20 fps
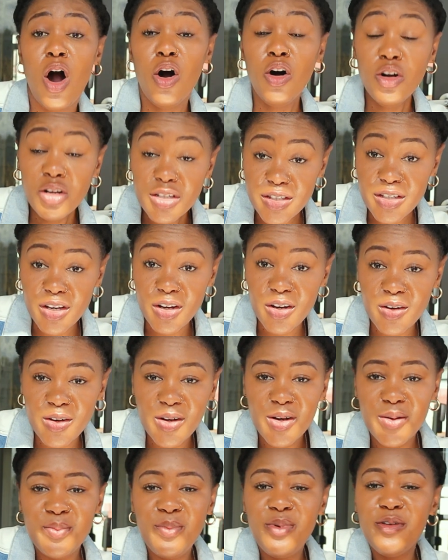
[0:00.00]

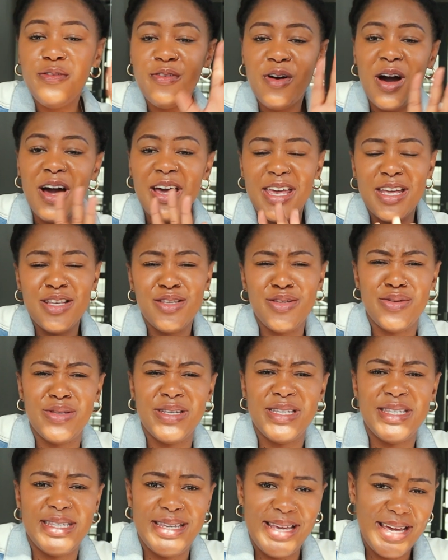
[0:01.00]
Also, before I get to
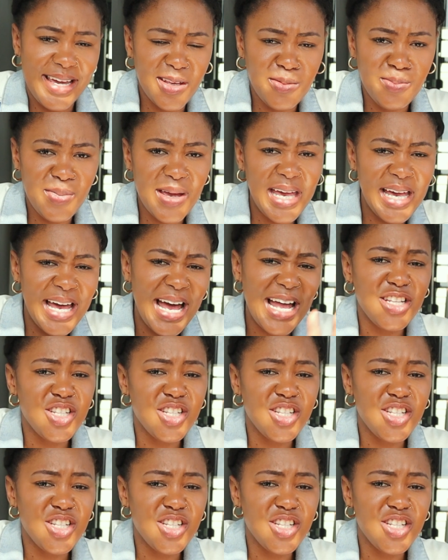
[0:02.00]
the second bank,